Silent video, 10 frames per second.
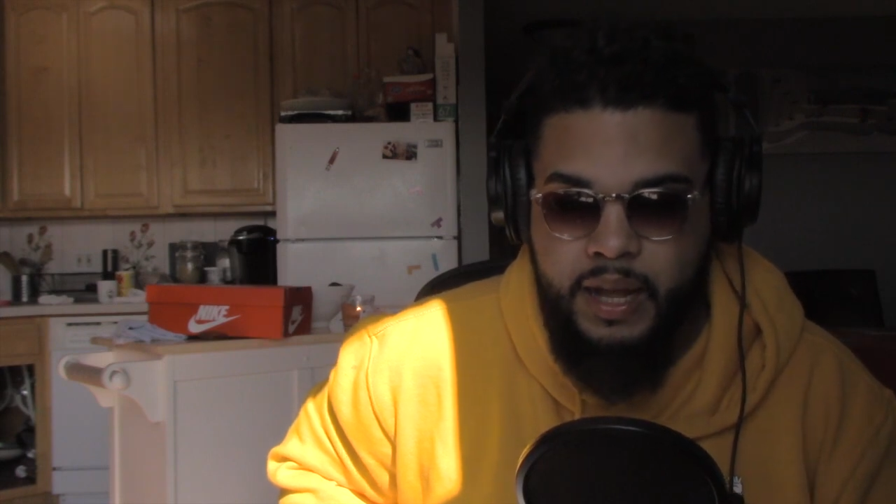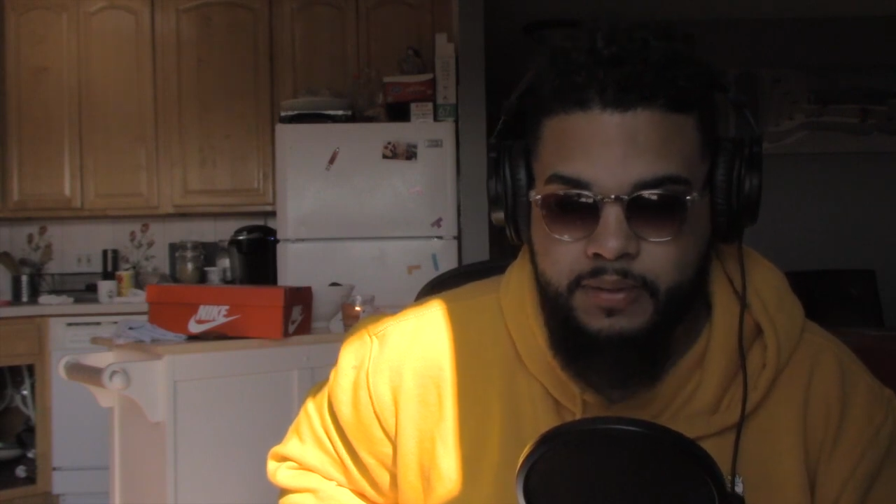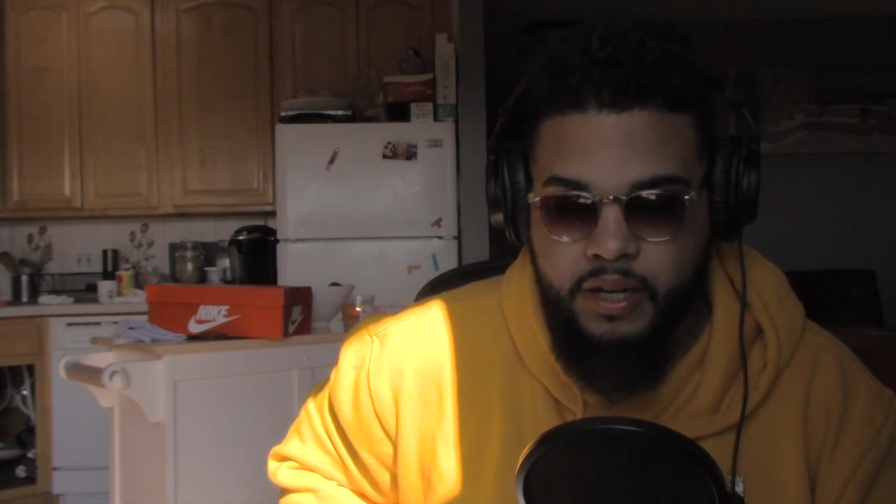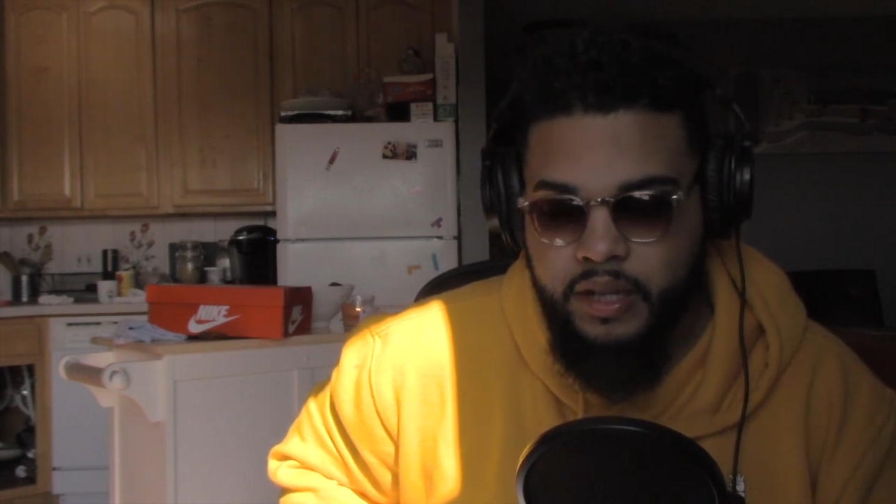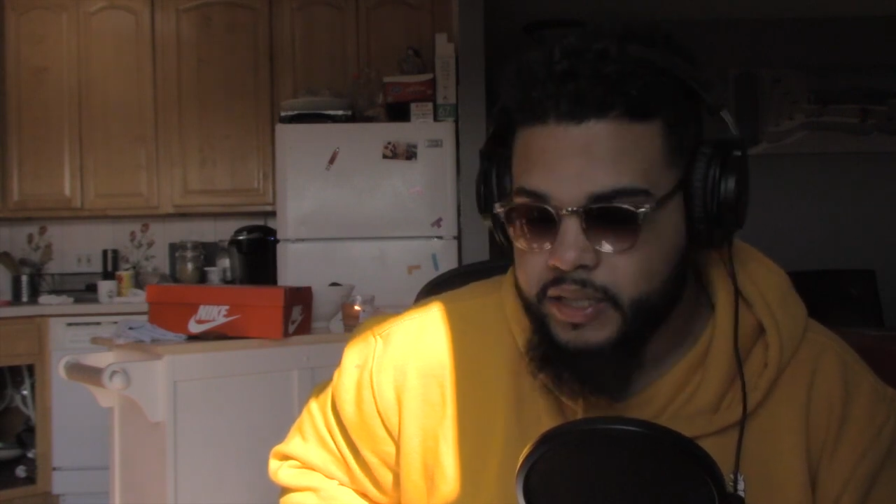
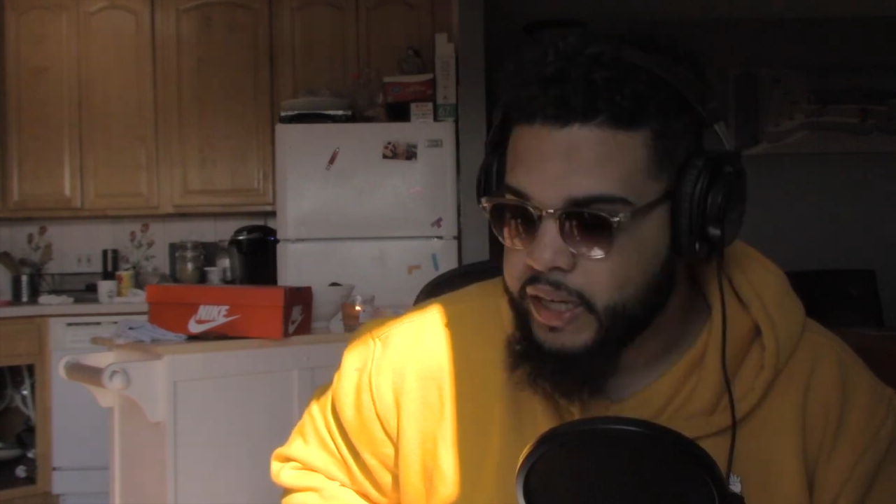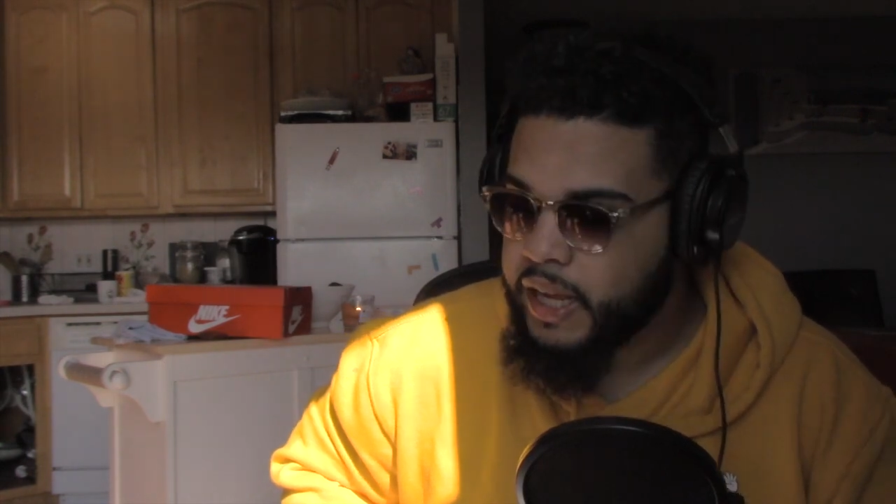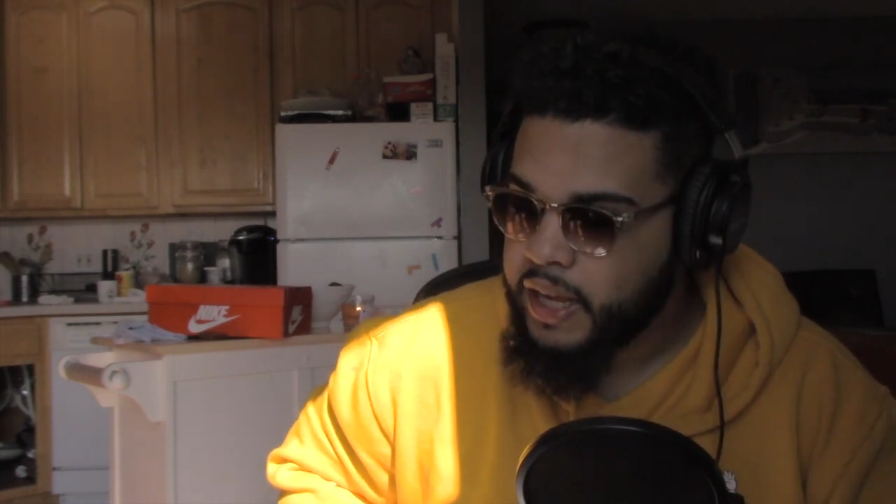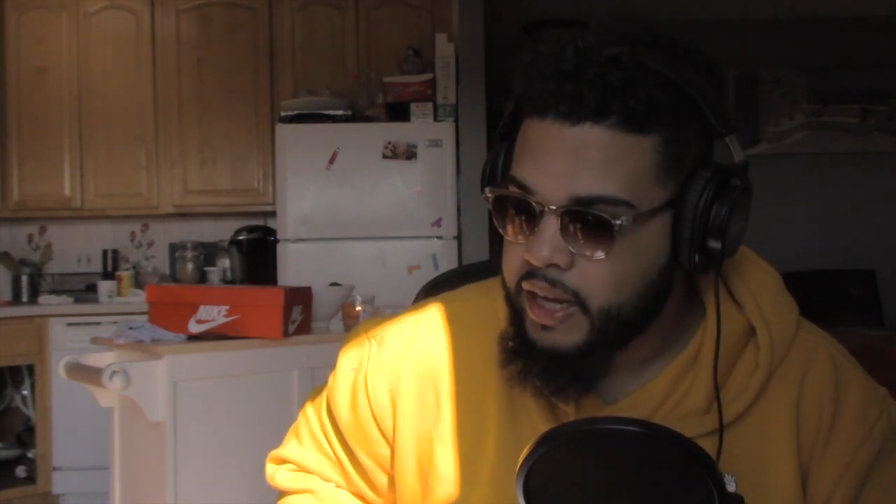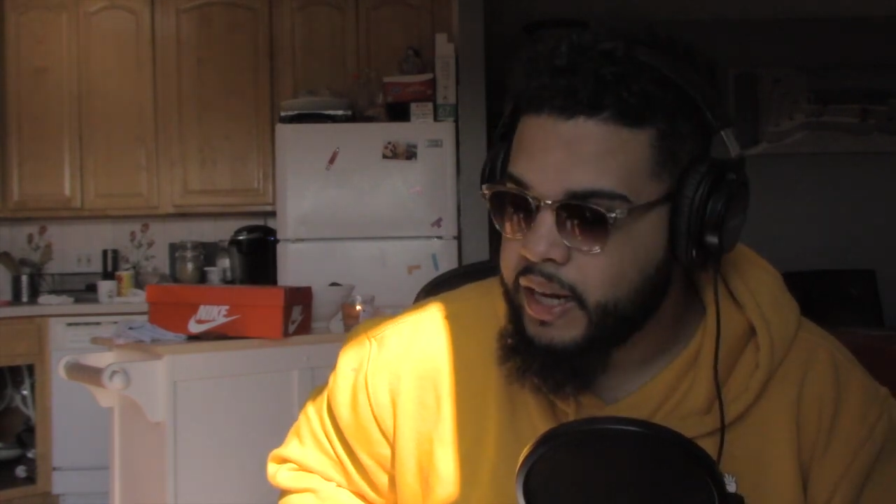Arthur's like,
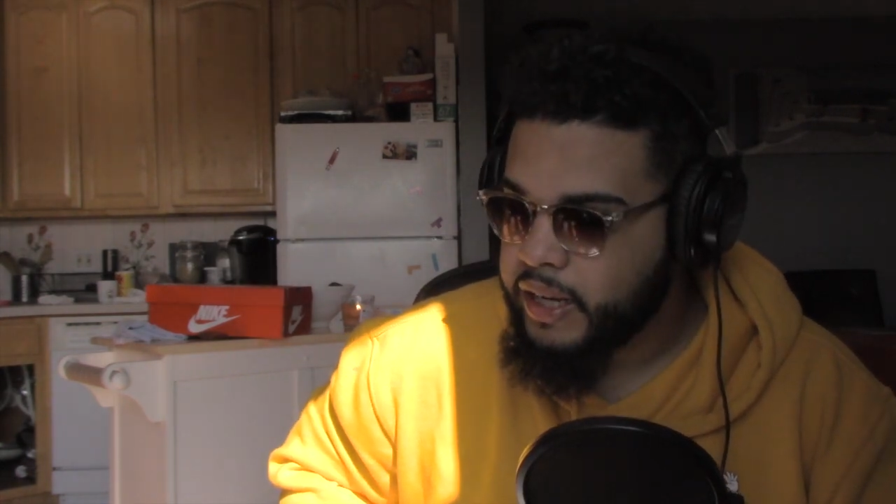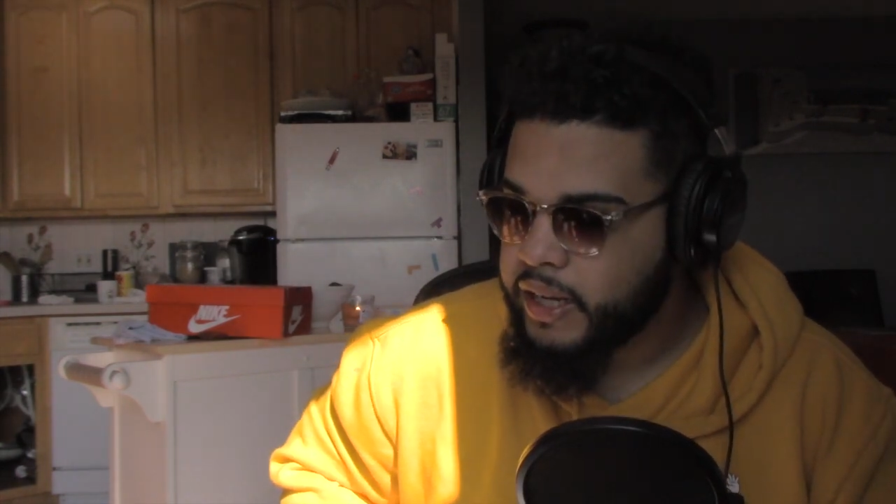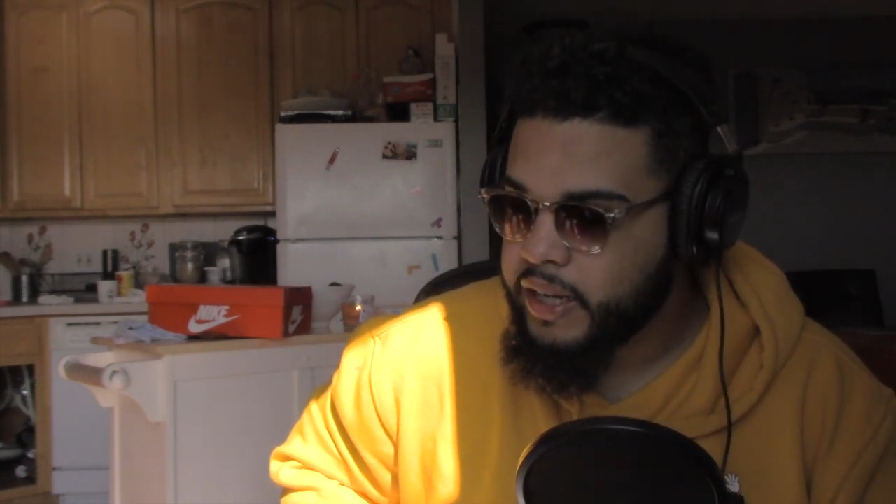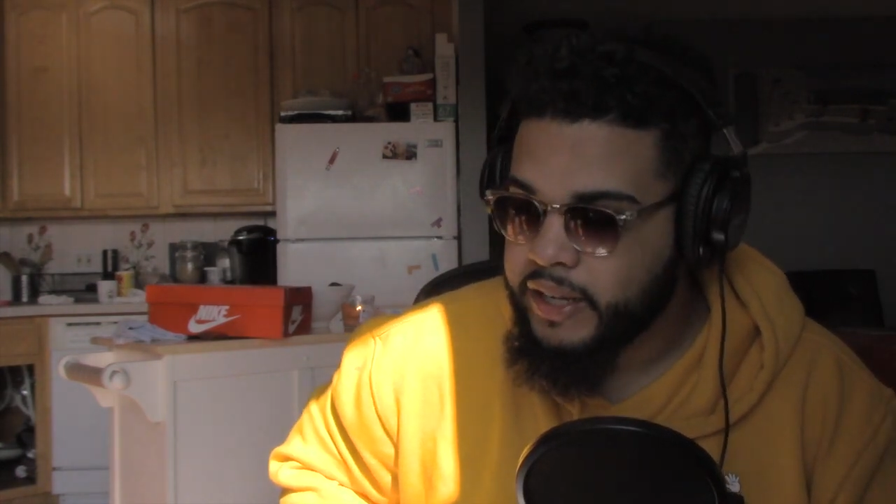yeah.